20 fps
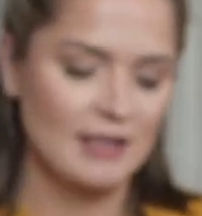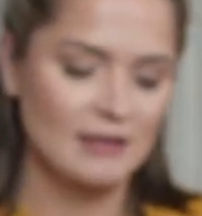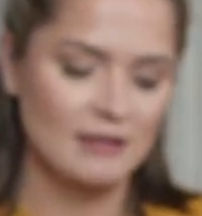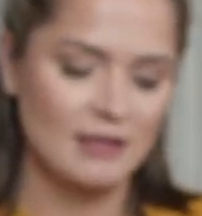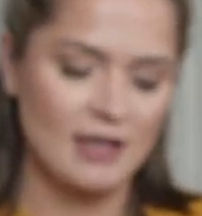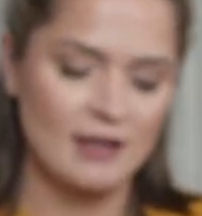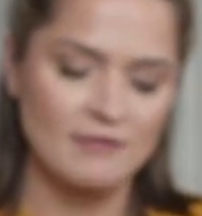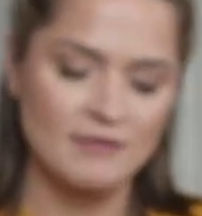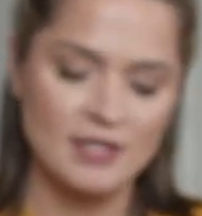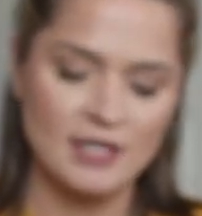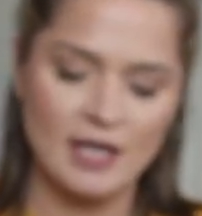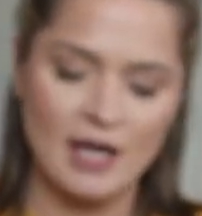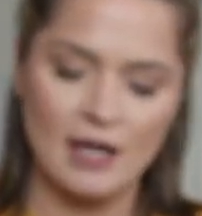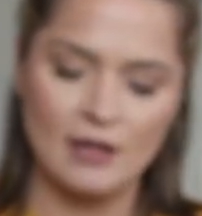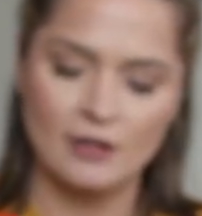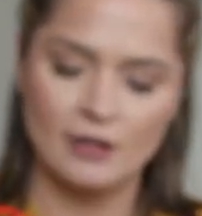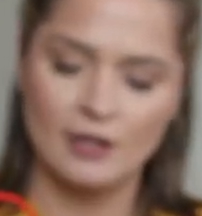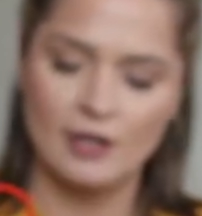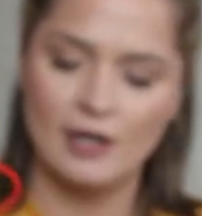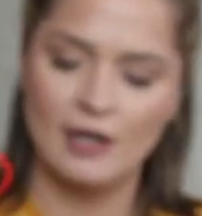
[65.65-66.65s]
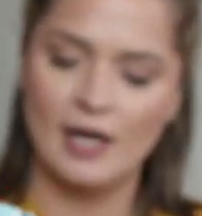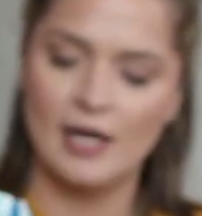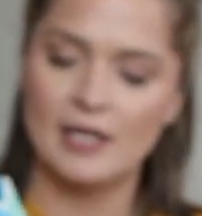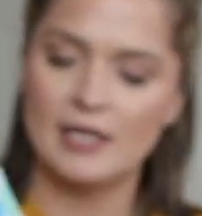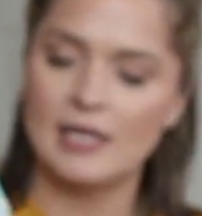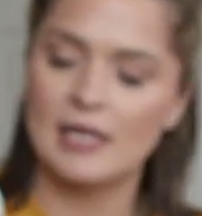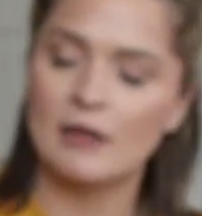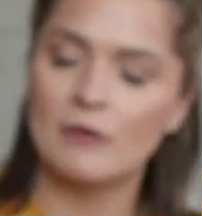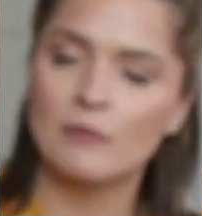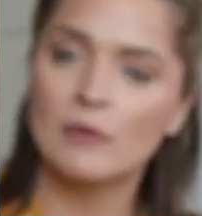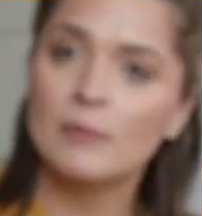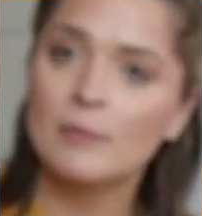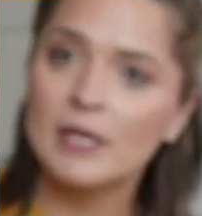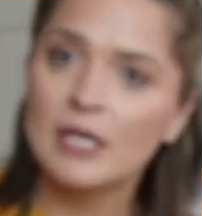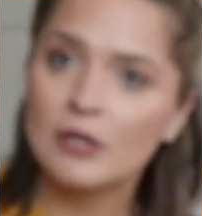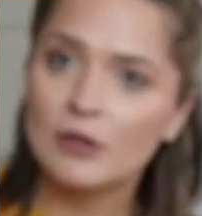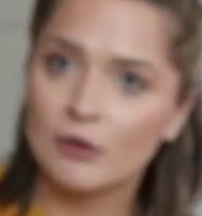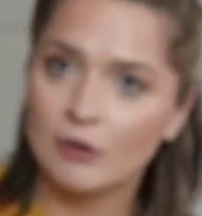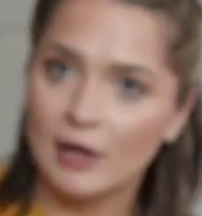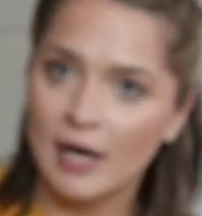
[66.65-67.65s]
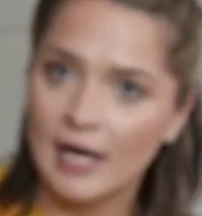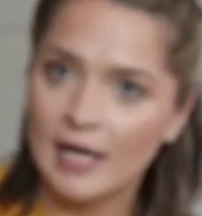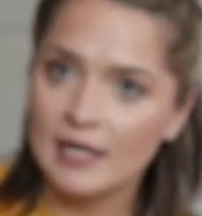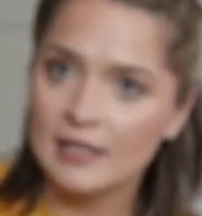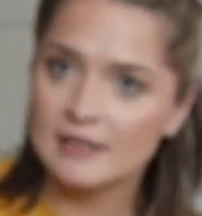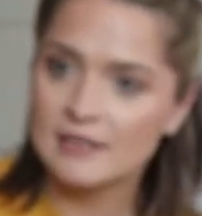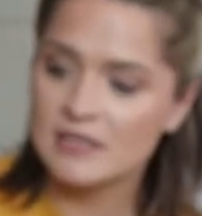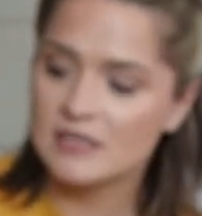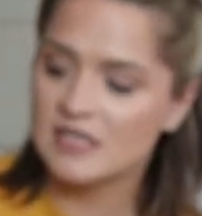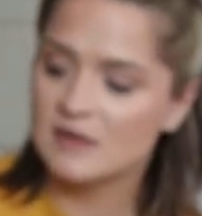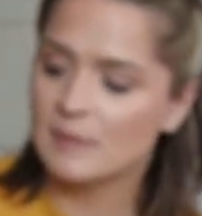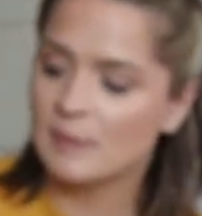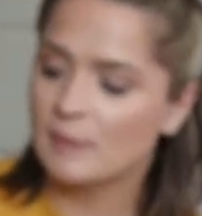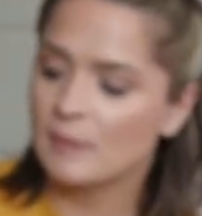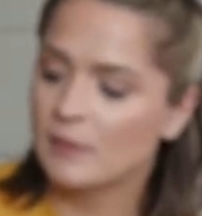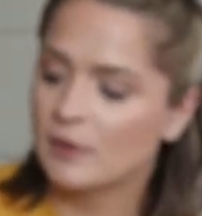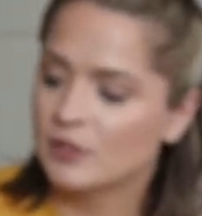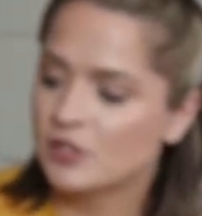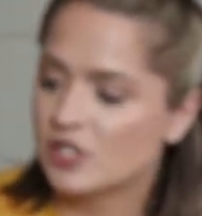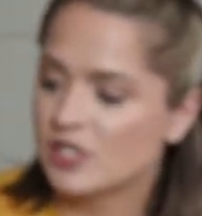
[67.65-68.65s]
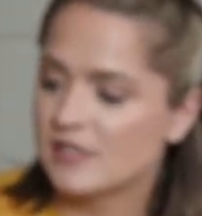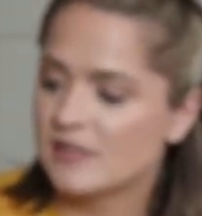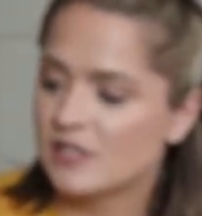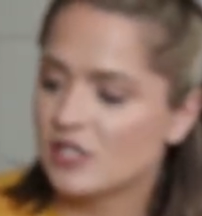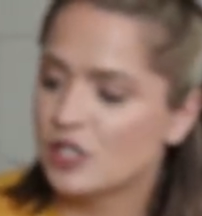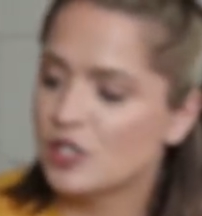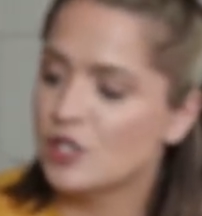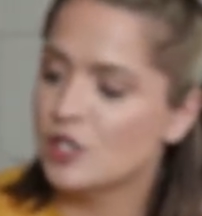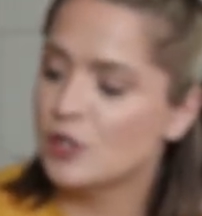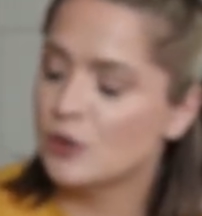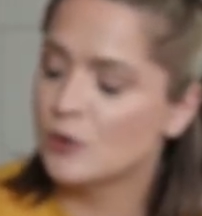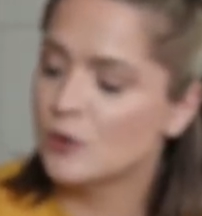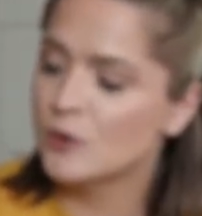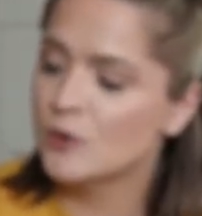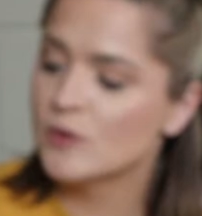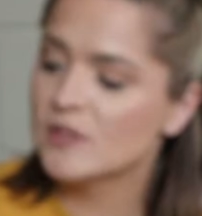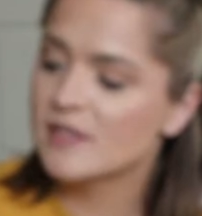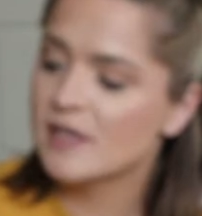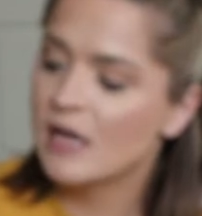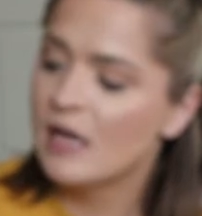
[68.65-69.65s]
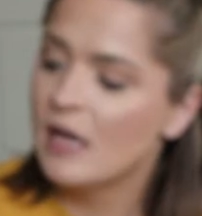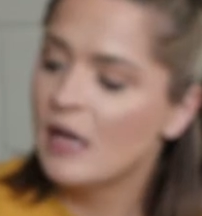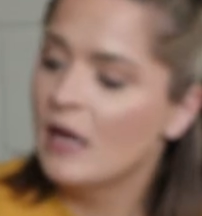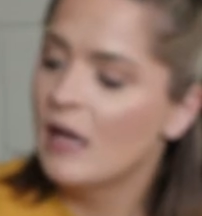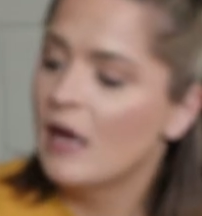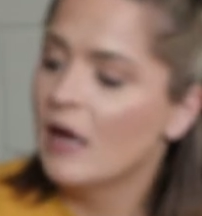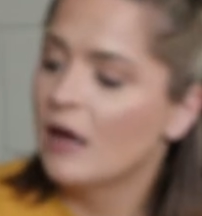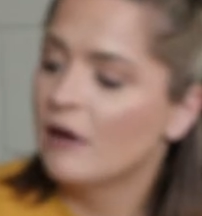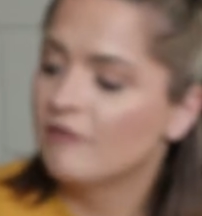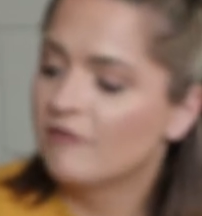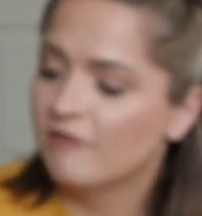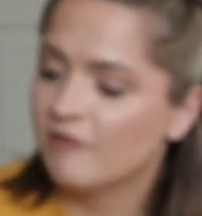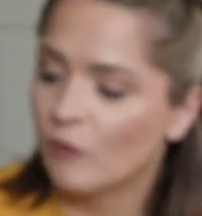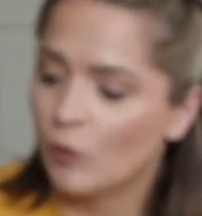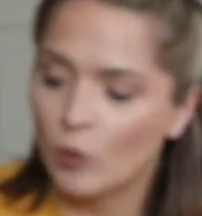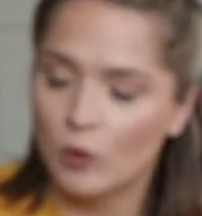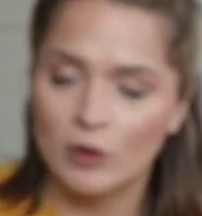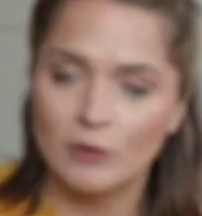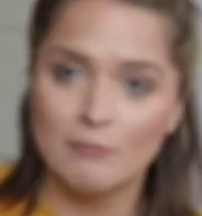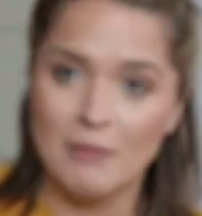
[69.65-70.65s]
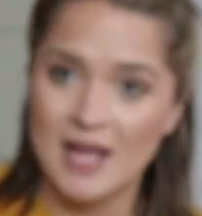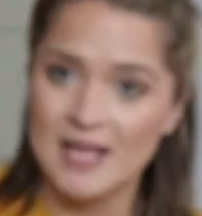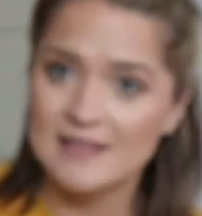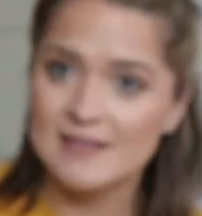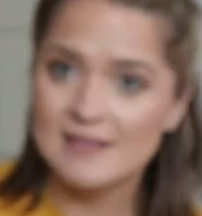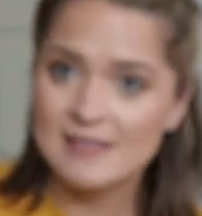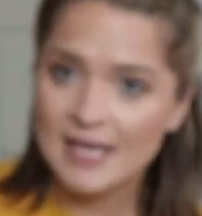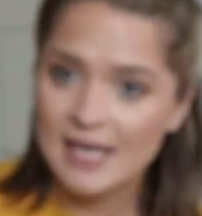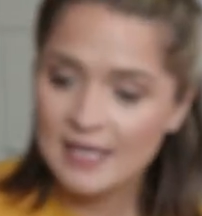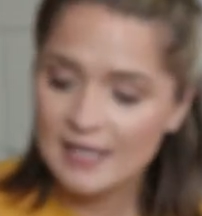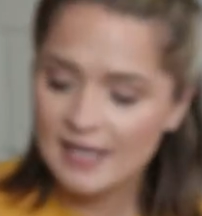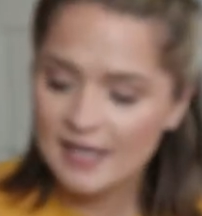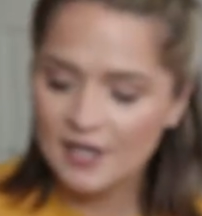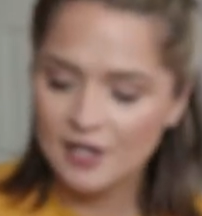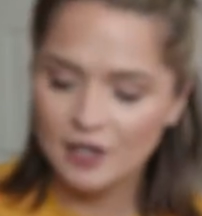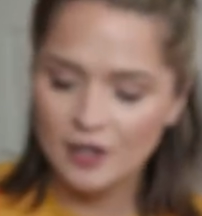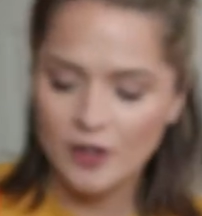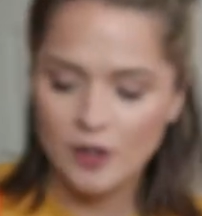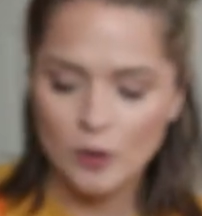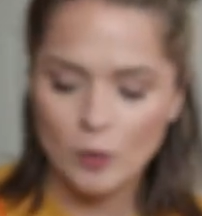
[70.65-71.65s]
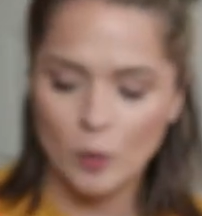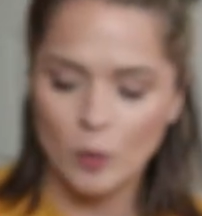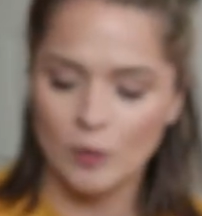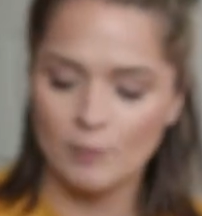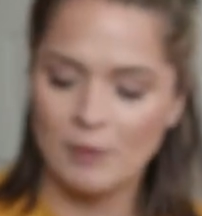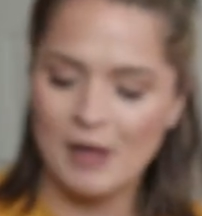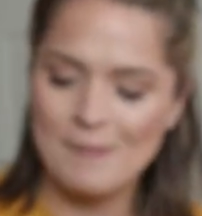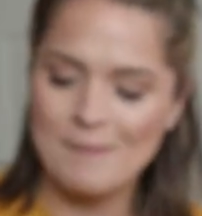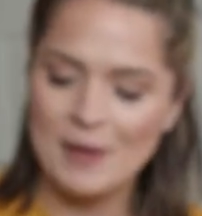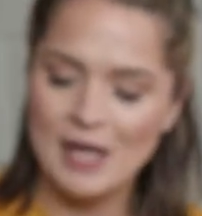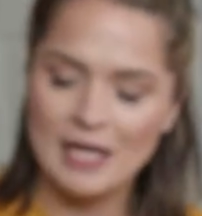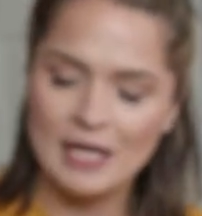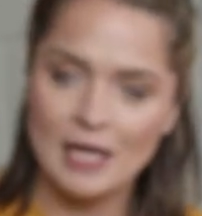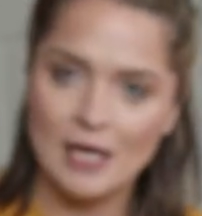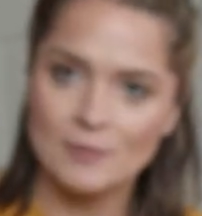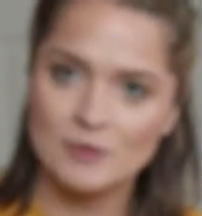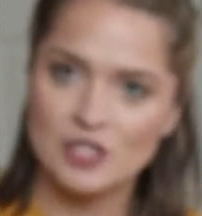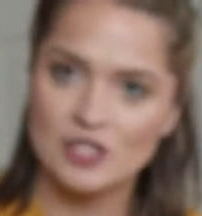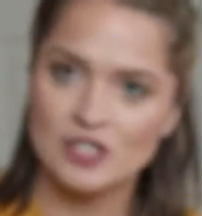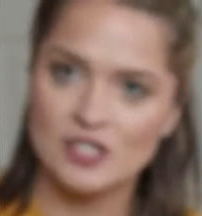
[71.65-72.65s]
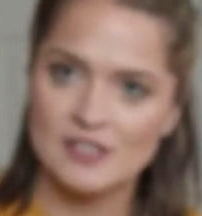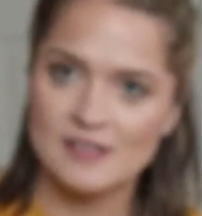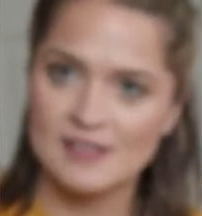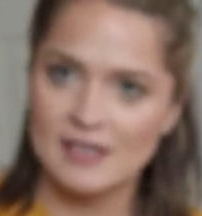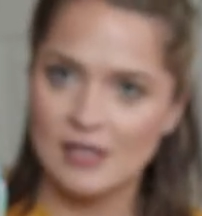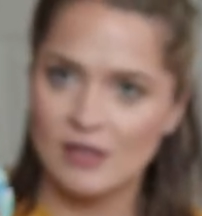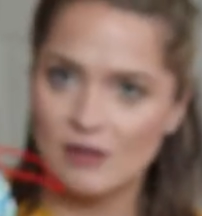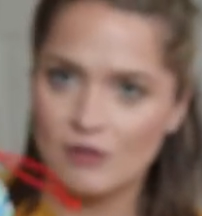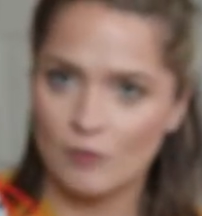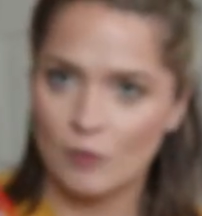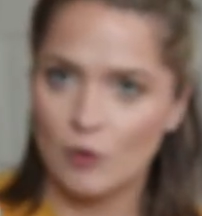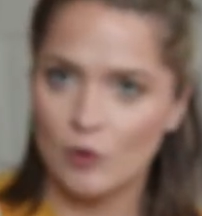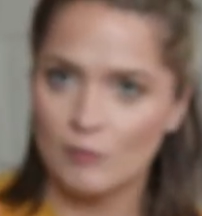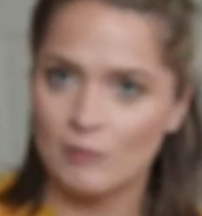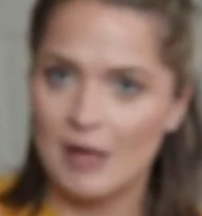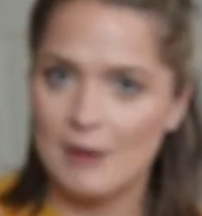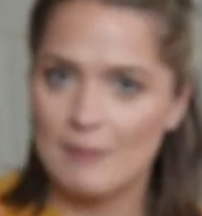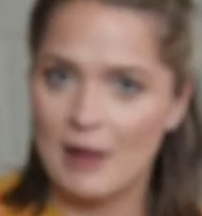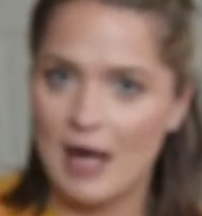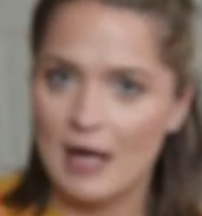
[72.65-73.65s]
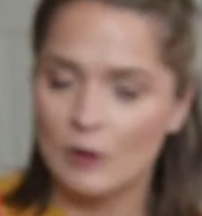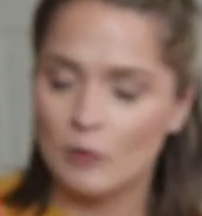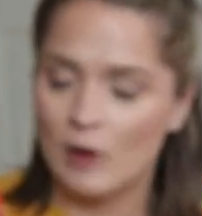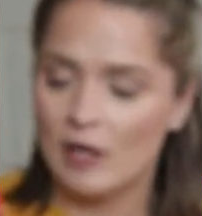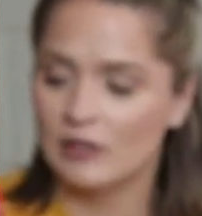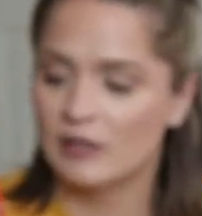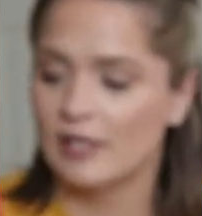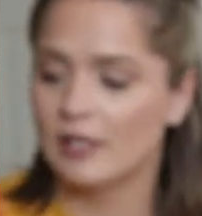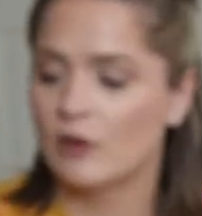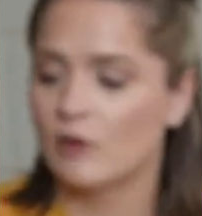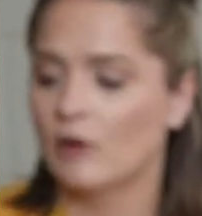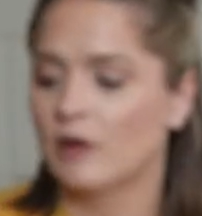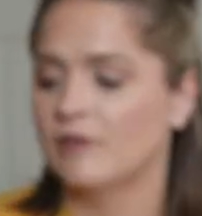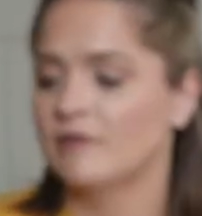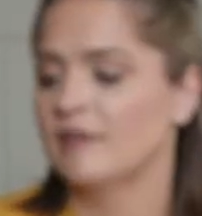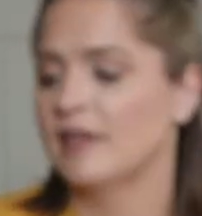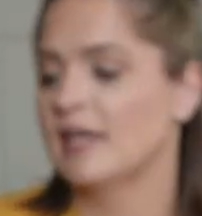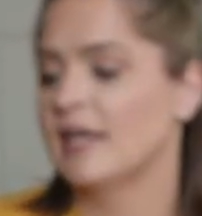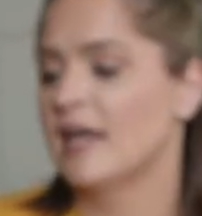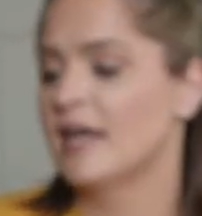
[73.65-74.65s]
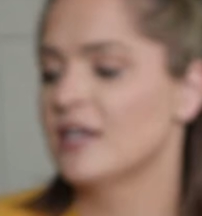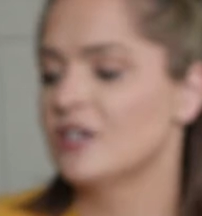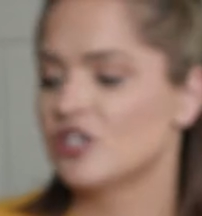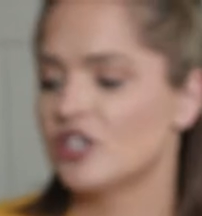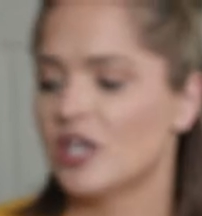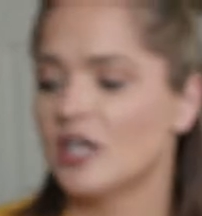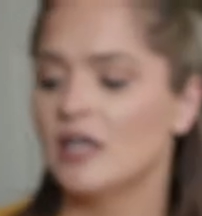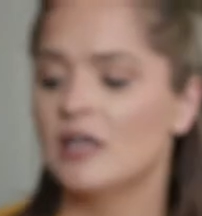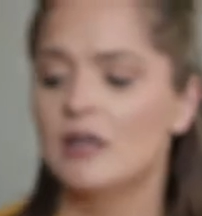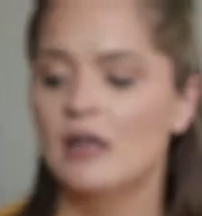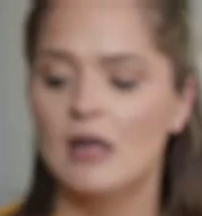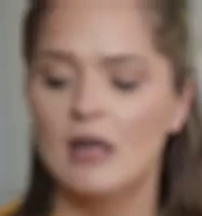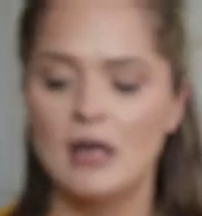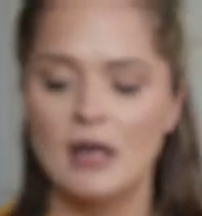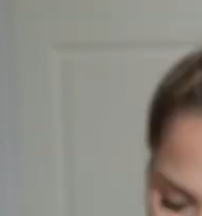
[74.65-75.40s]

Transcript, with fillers: I love the color. It would be great to just use for my skincare or my makeup, to just like throw in my bag while I go on vacation.